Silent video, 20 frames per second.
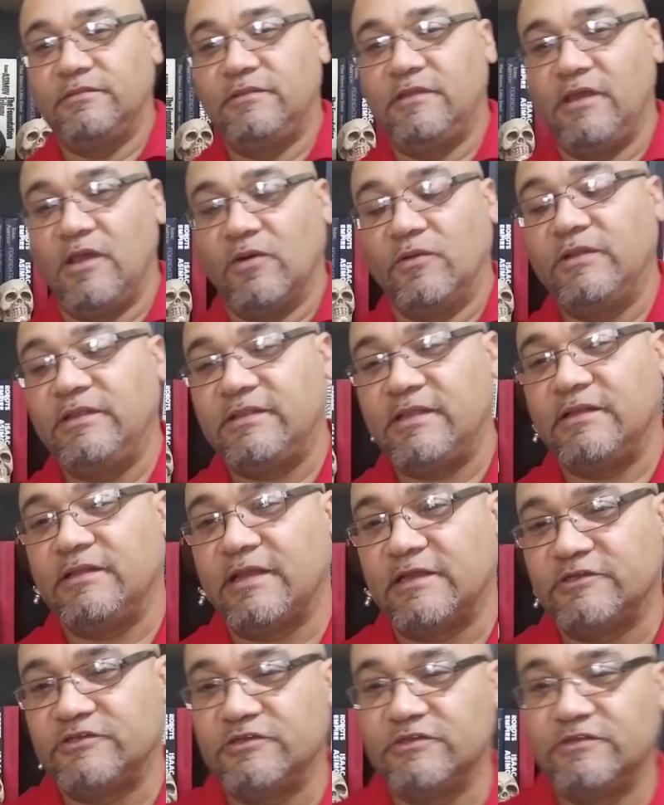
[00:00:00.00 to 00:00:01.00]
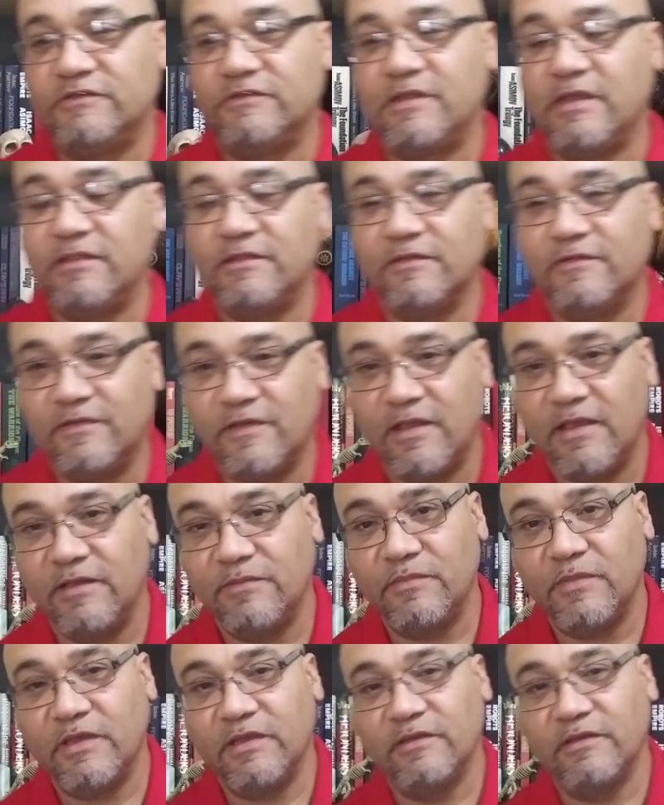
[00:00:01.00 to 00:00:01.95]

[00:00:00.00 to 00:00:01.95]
the only thing that should stay the same